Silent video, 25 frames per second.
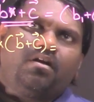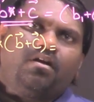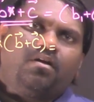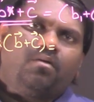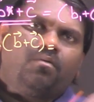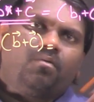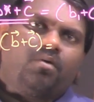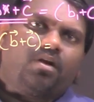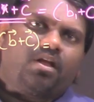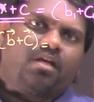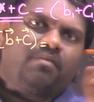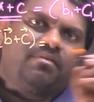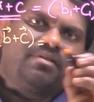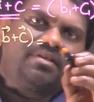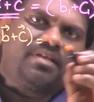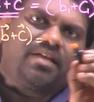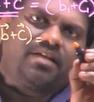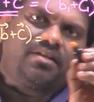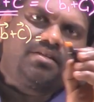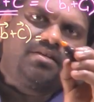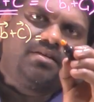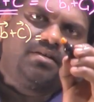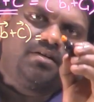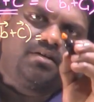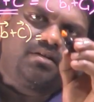what I will
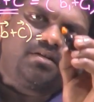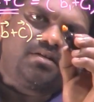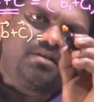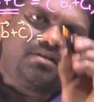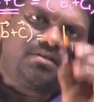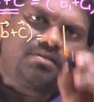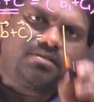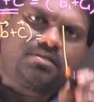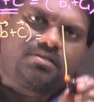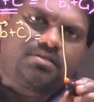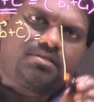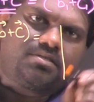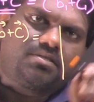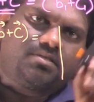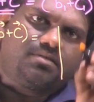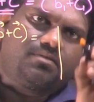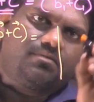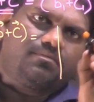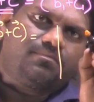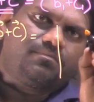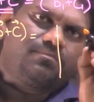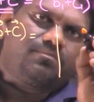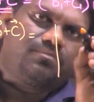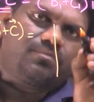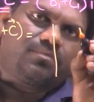get here is
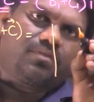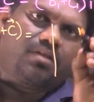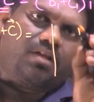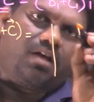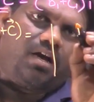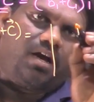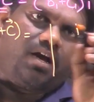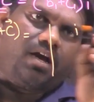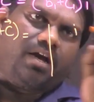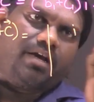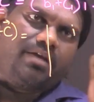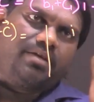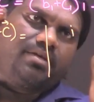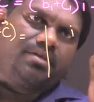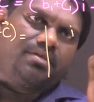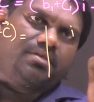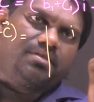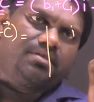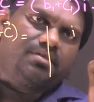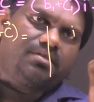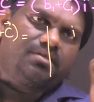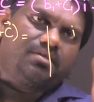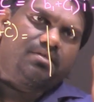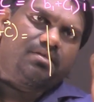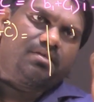I
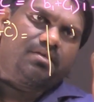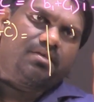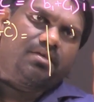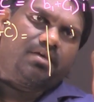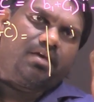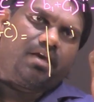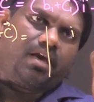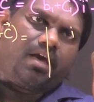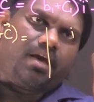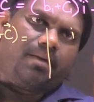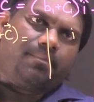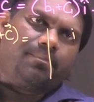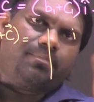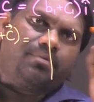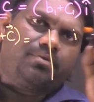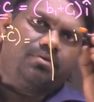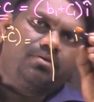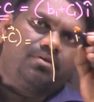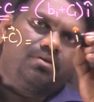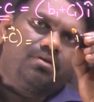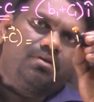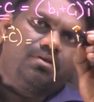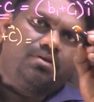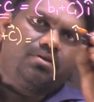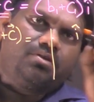cap
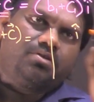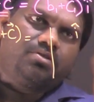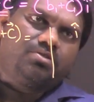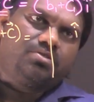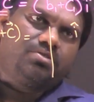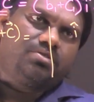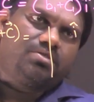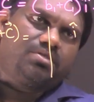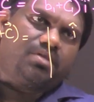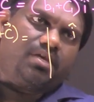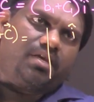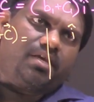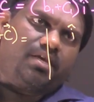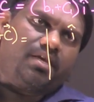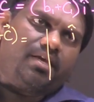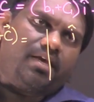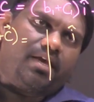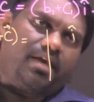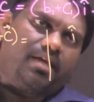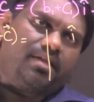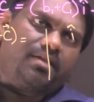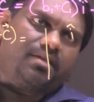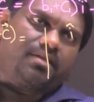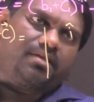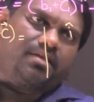J
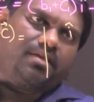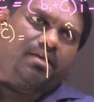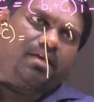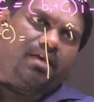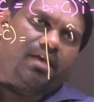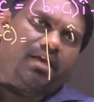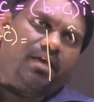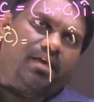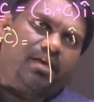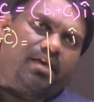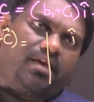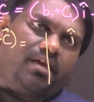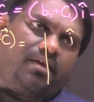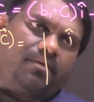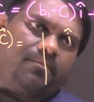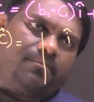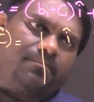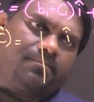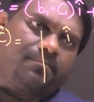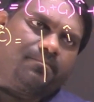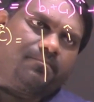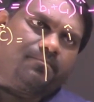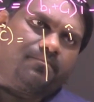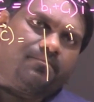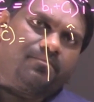and K.
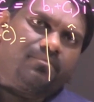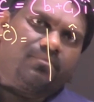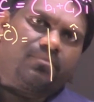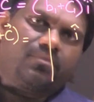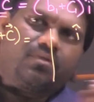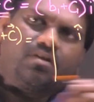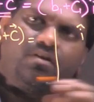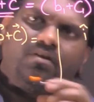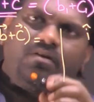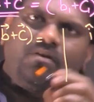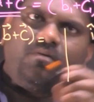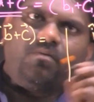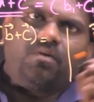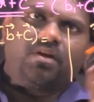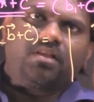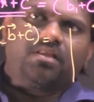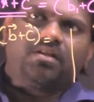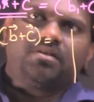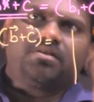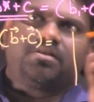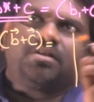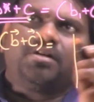What are the